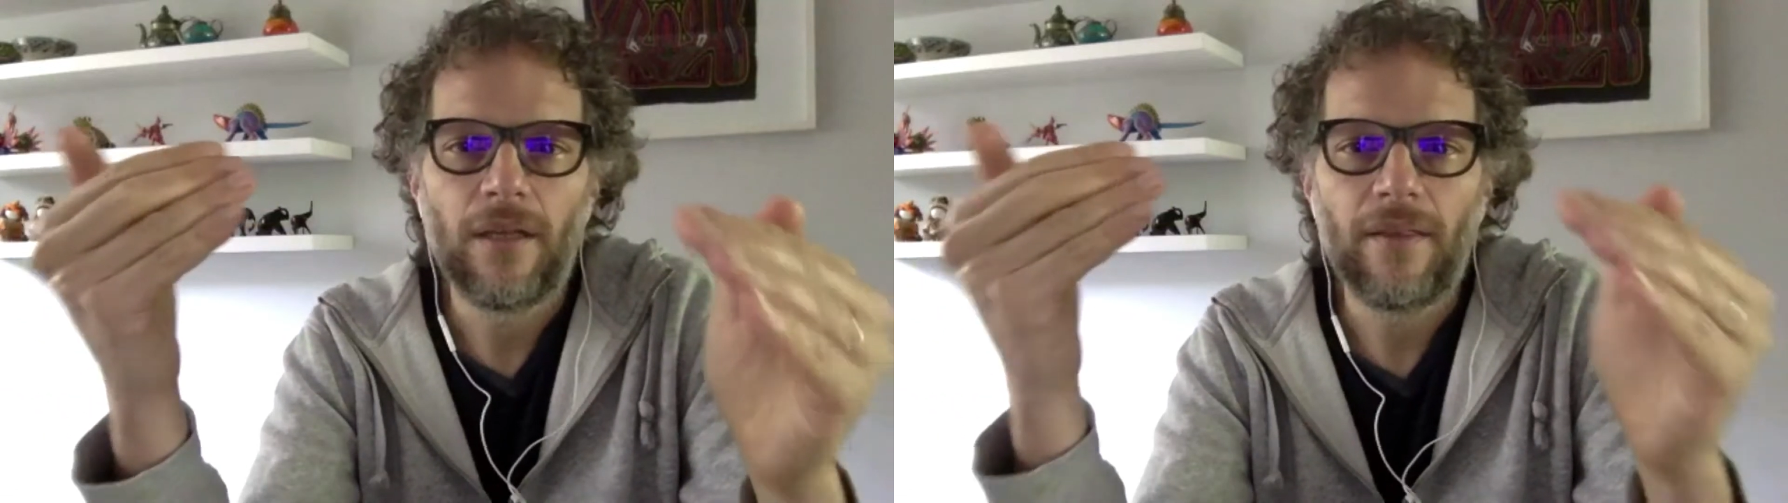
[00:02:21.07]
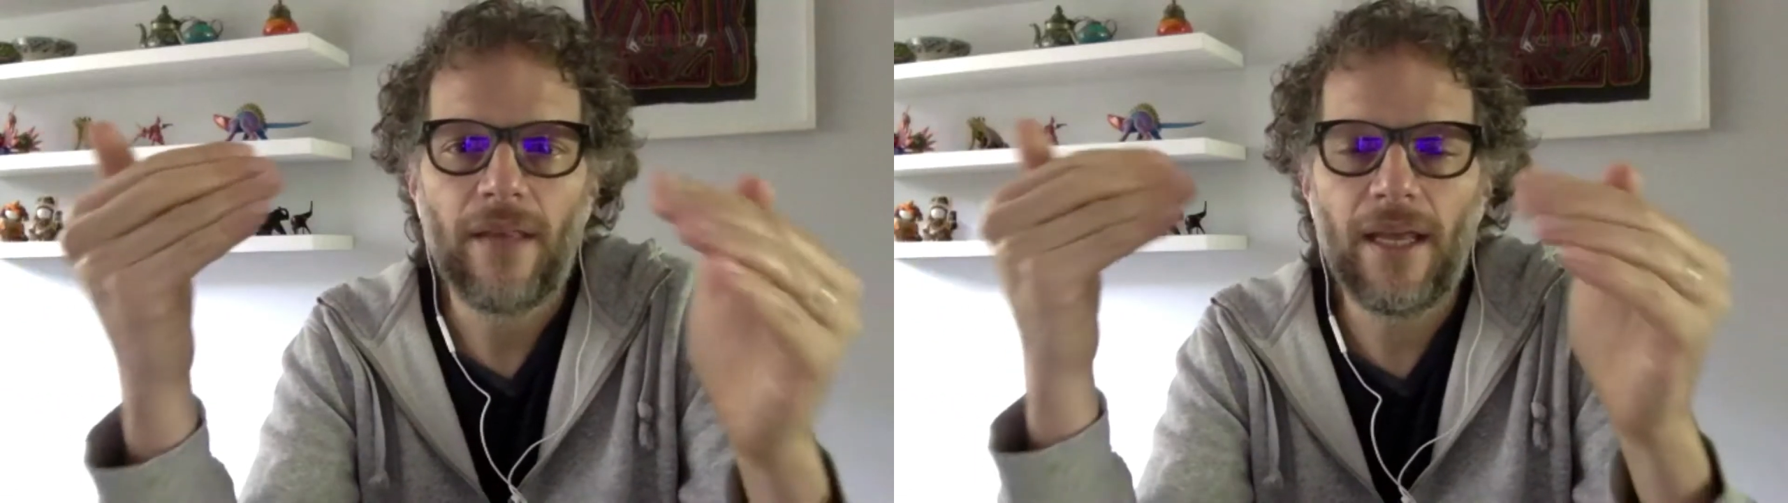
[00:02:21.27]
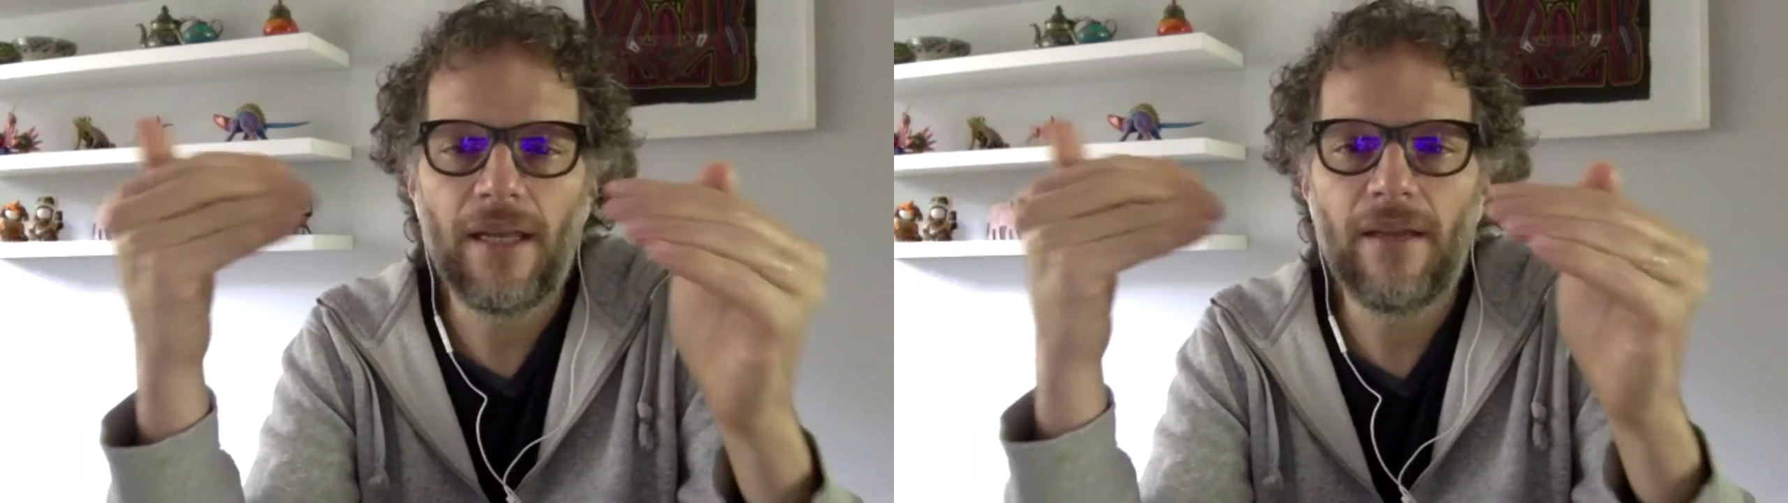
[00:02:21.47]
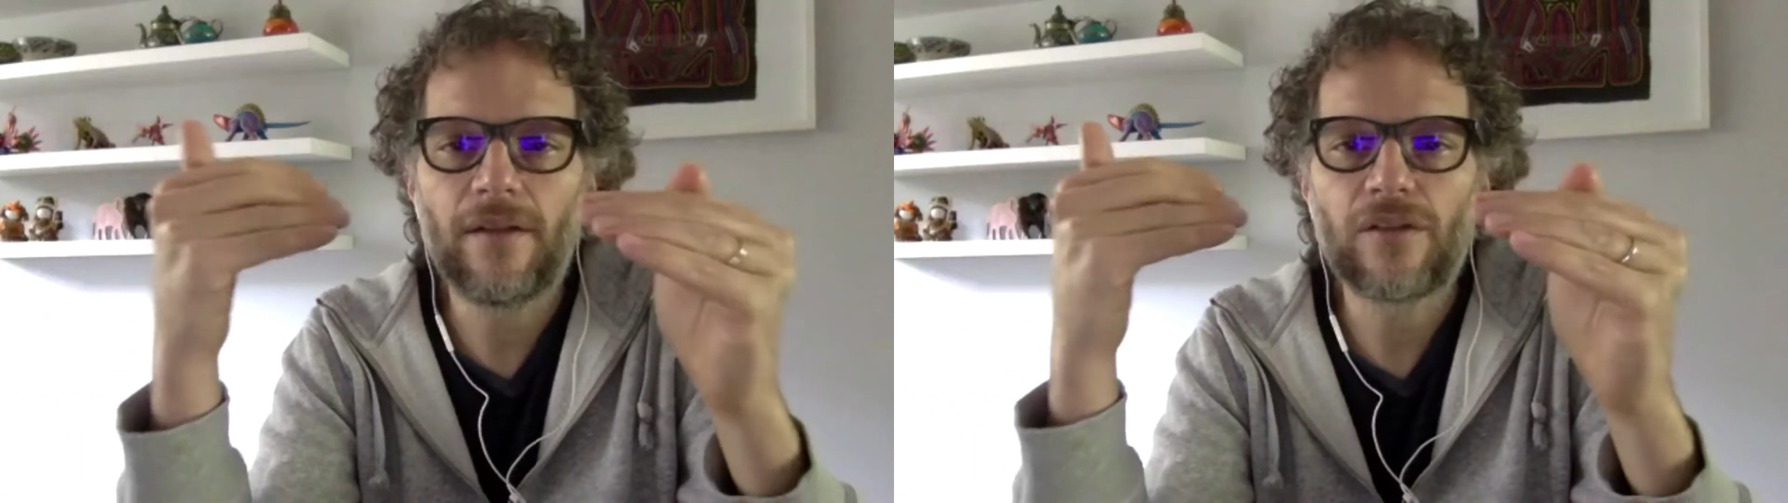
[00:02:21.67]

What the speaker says: They